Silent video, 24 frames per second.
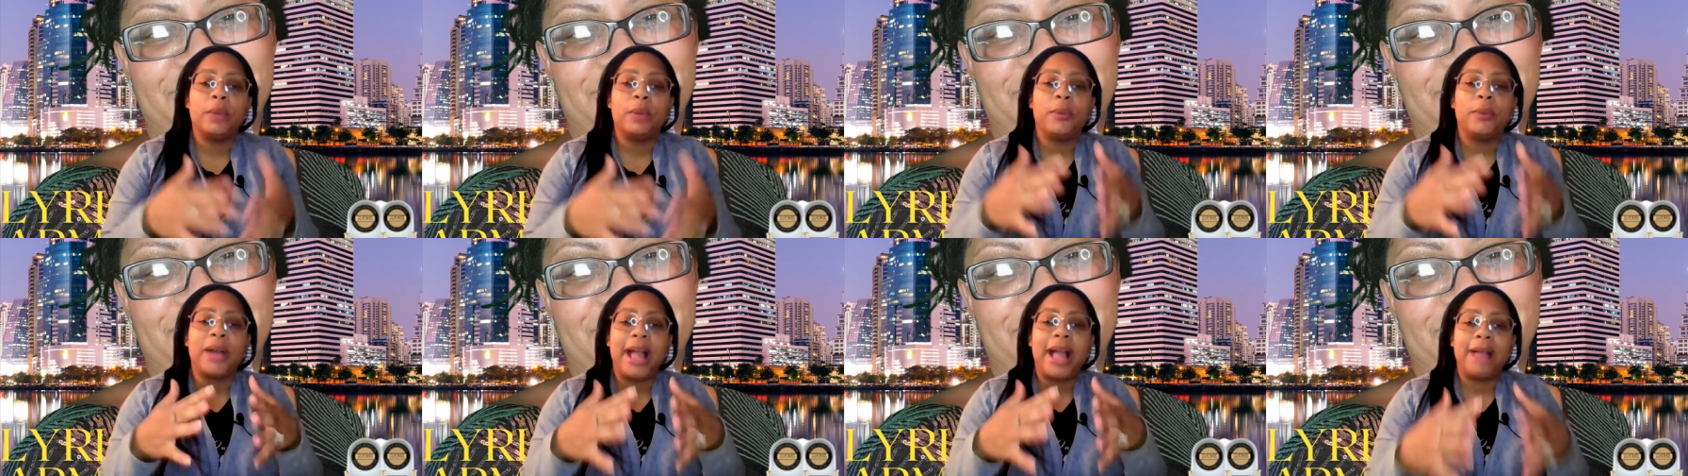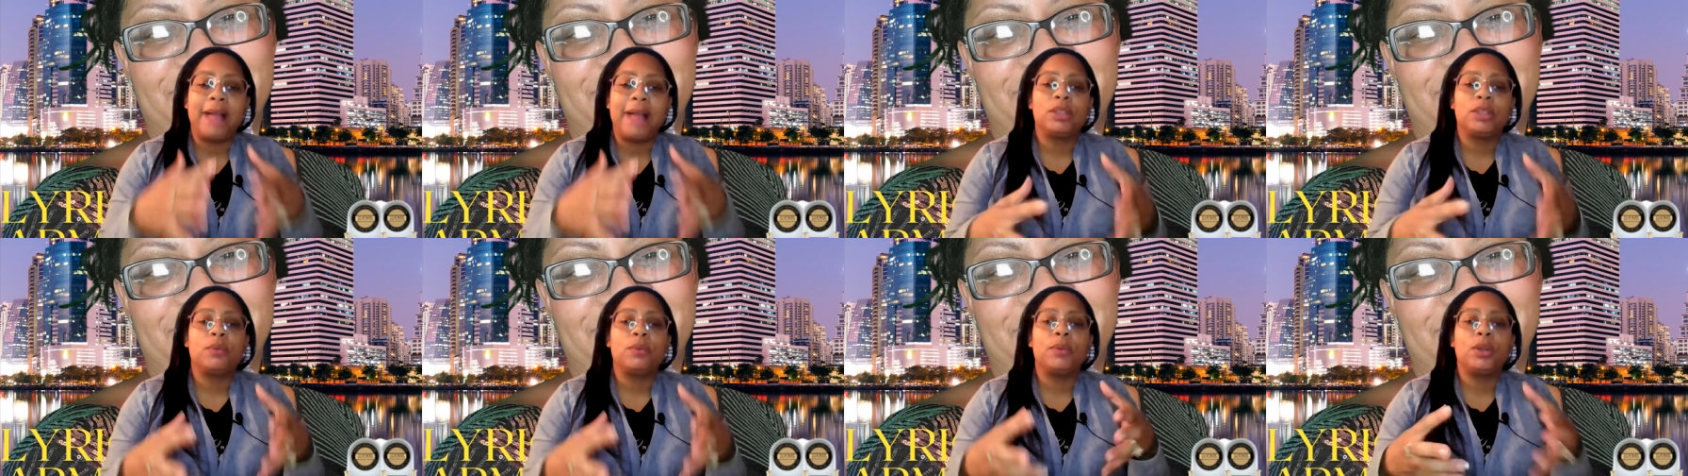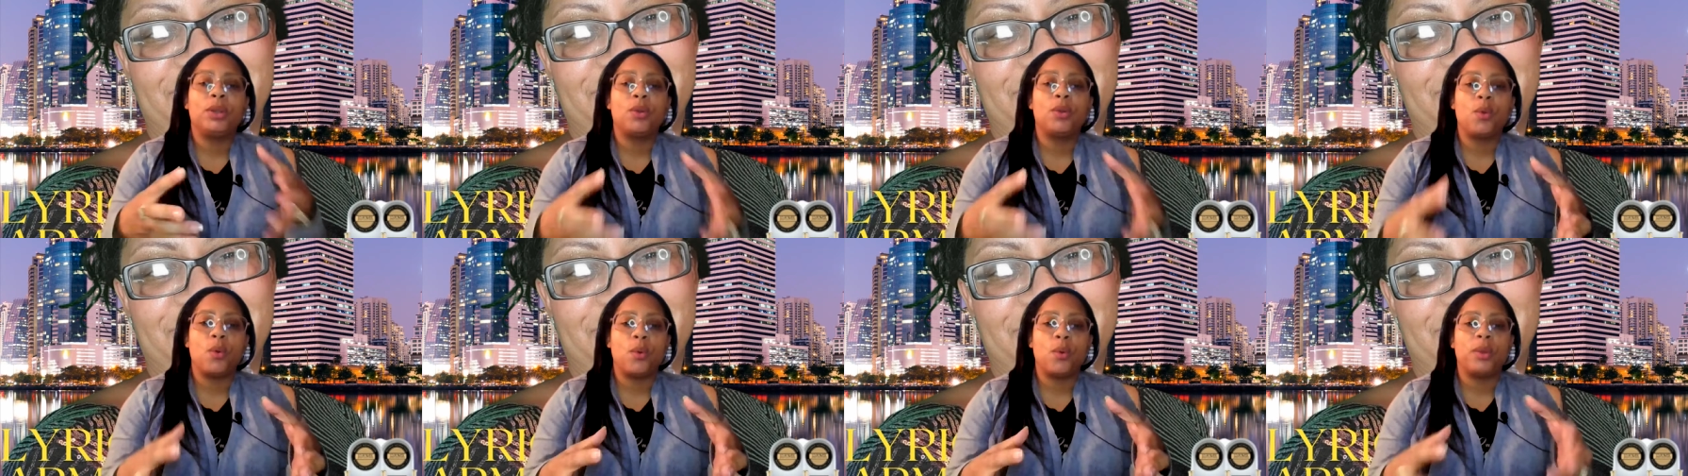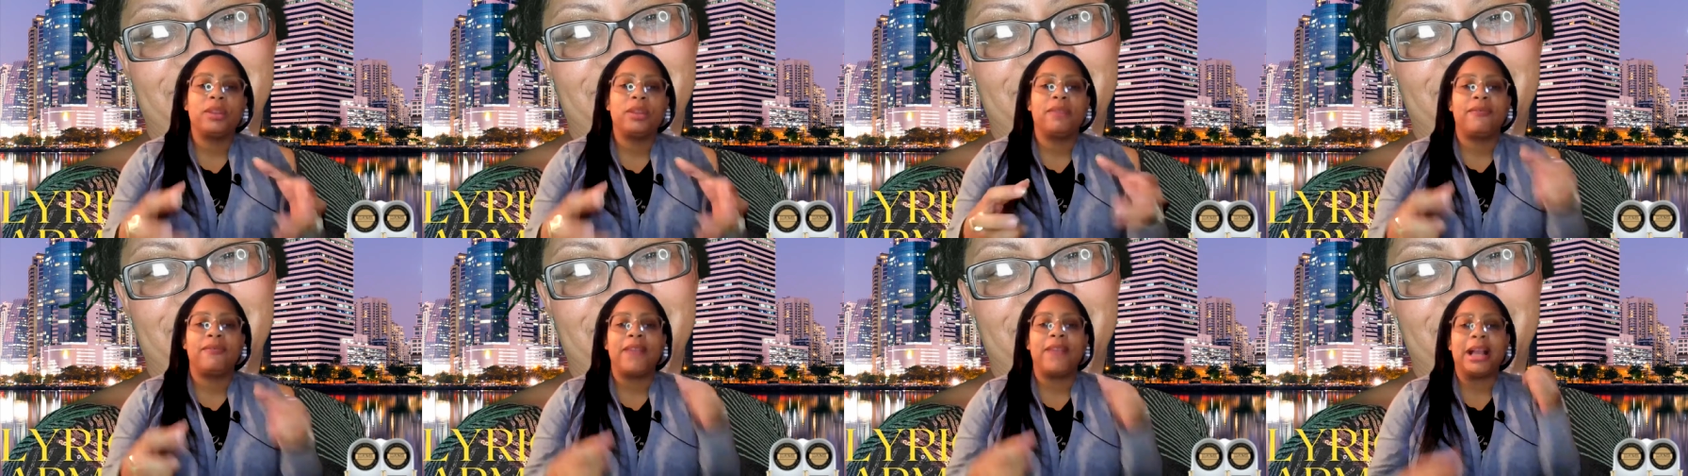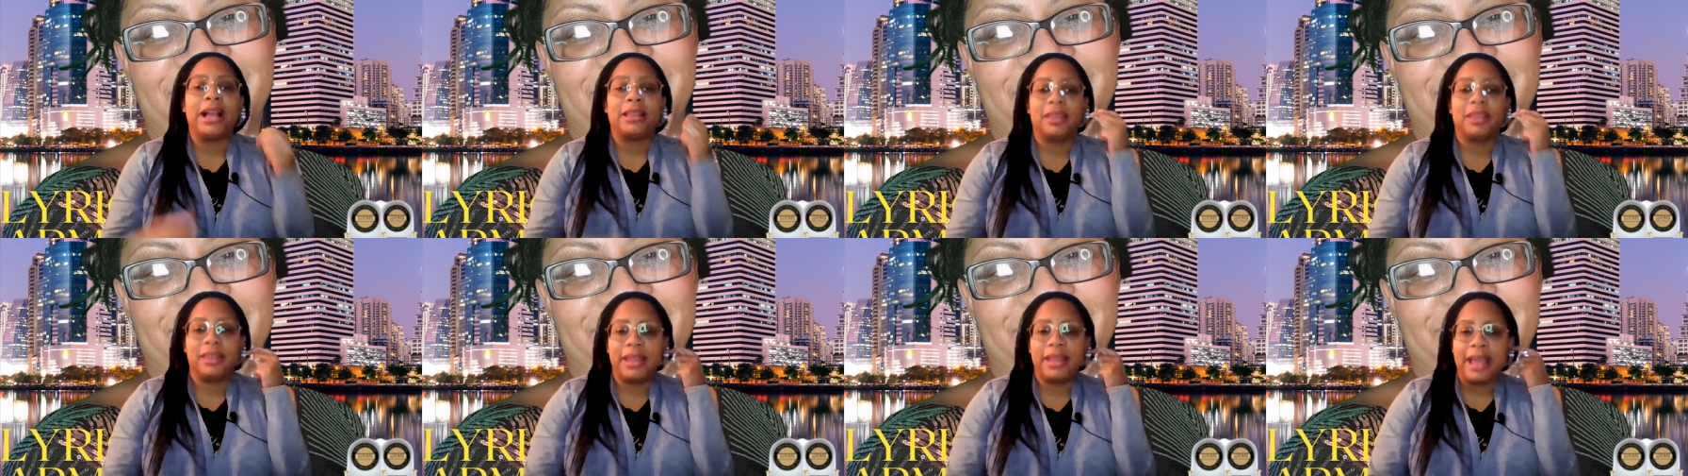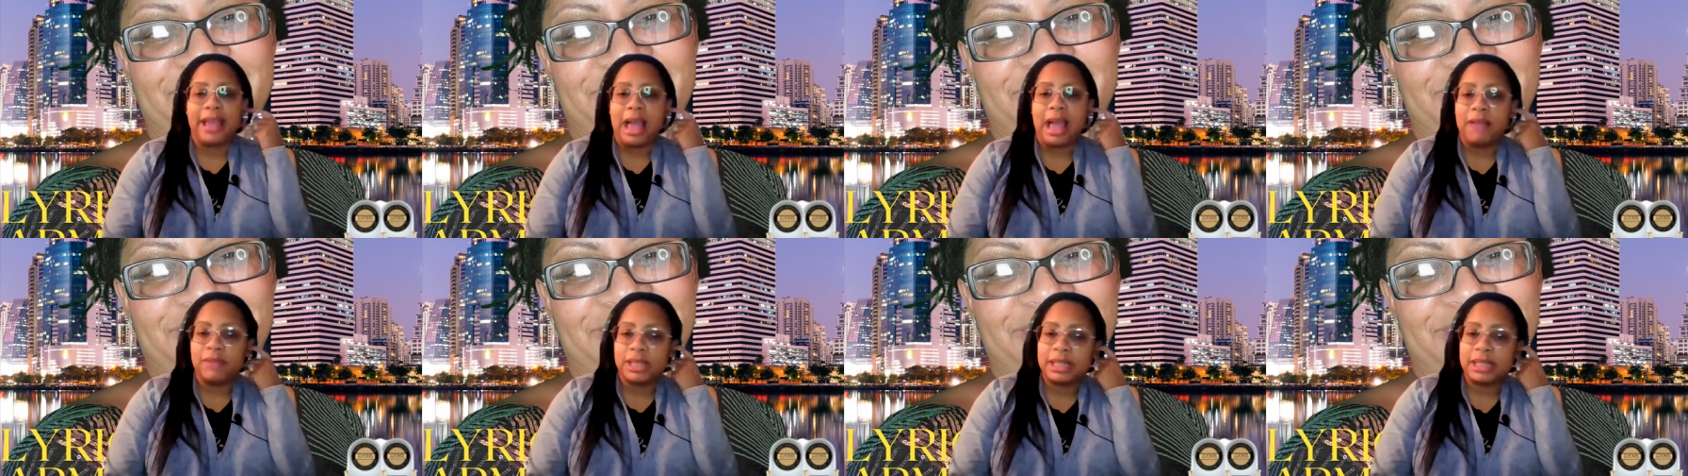have to record the fact that they
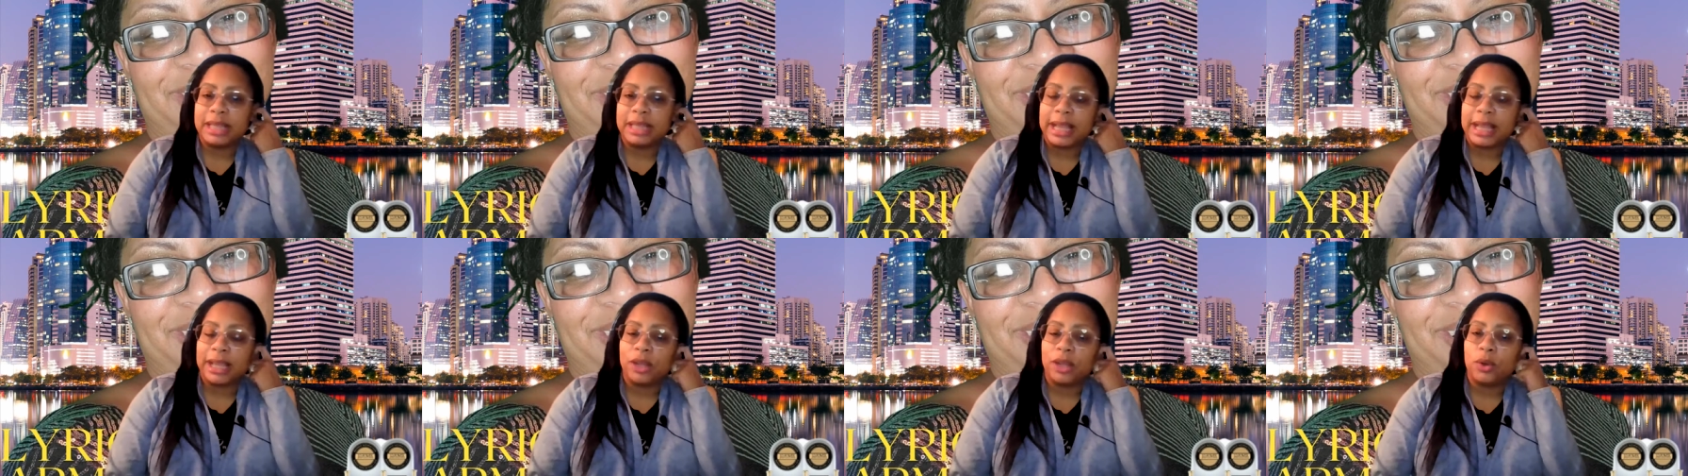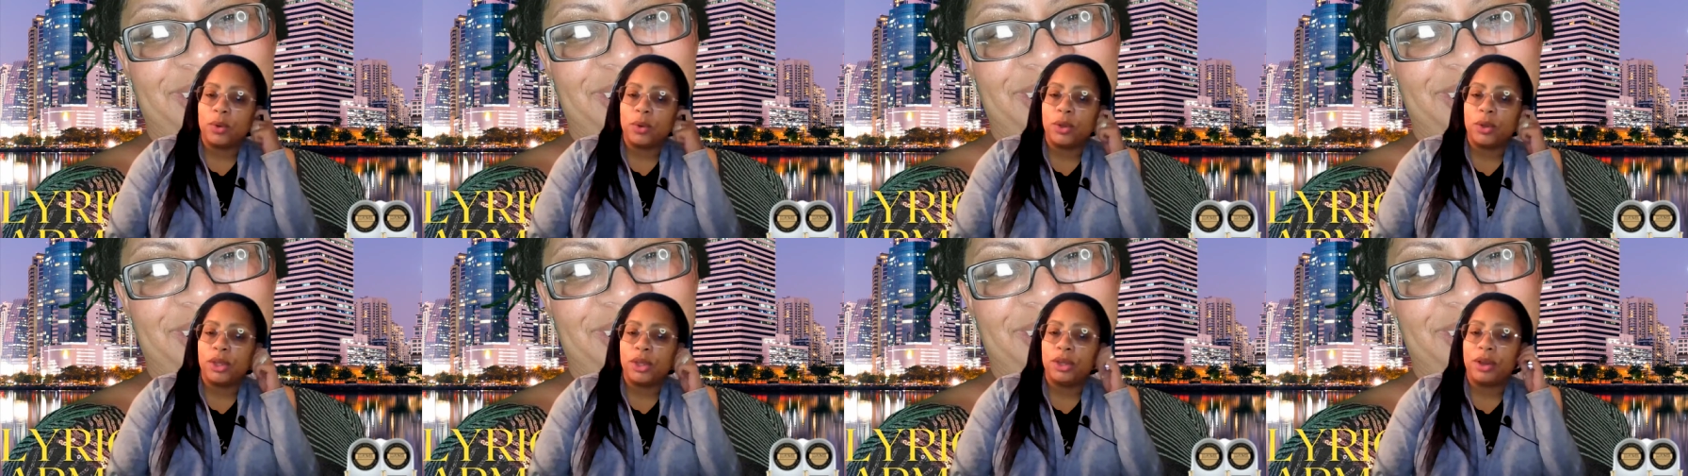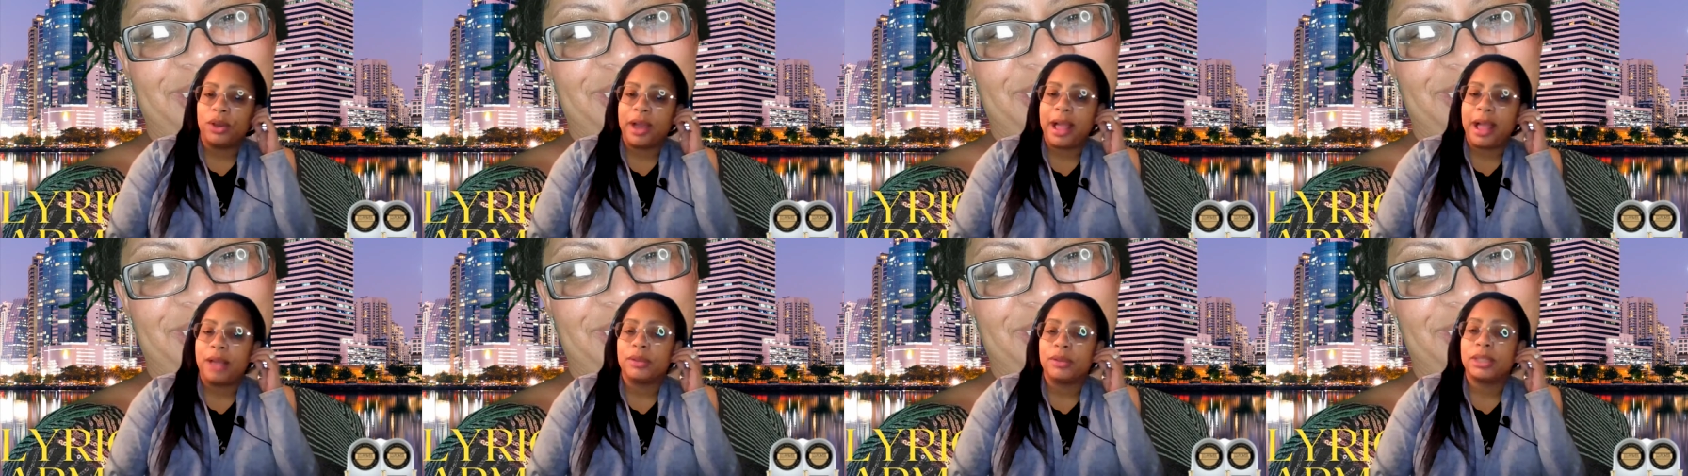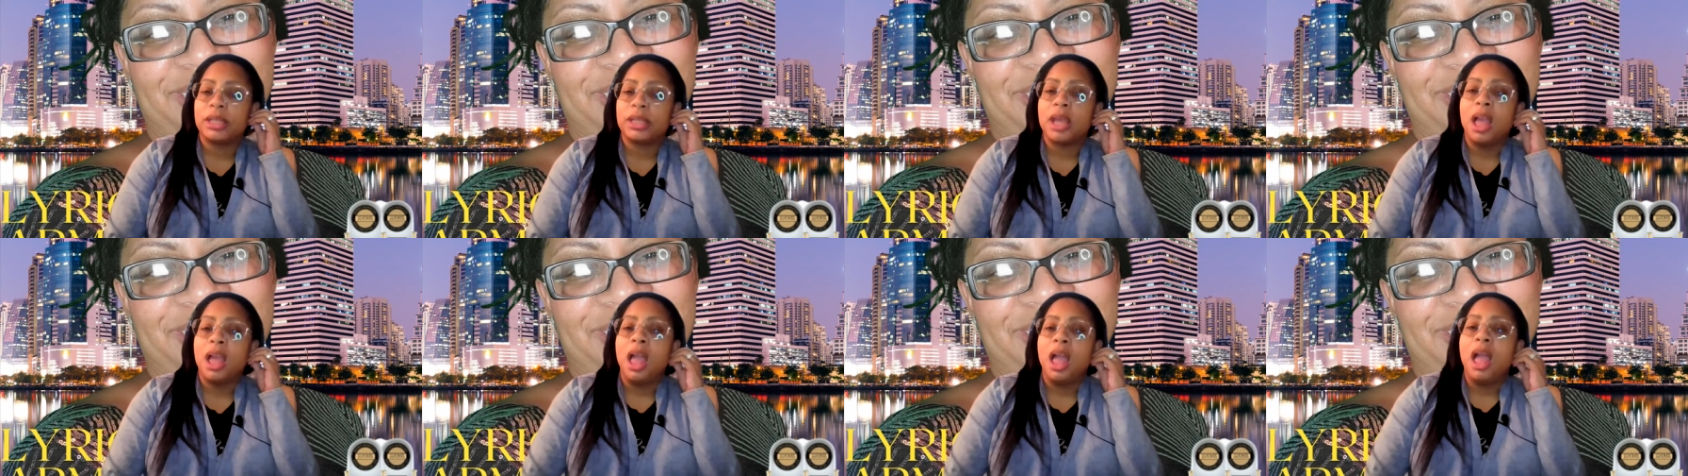have a second on your house.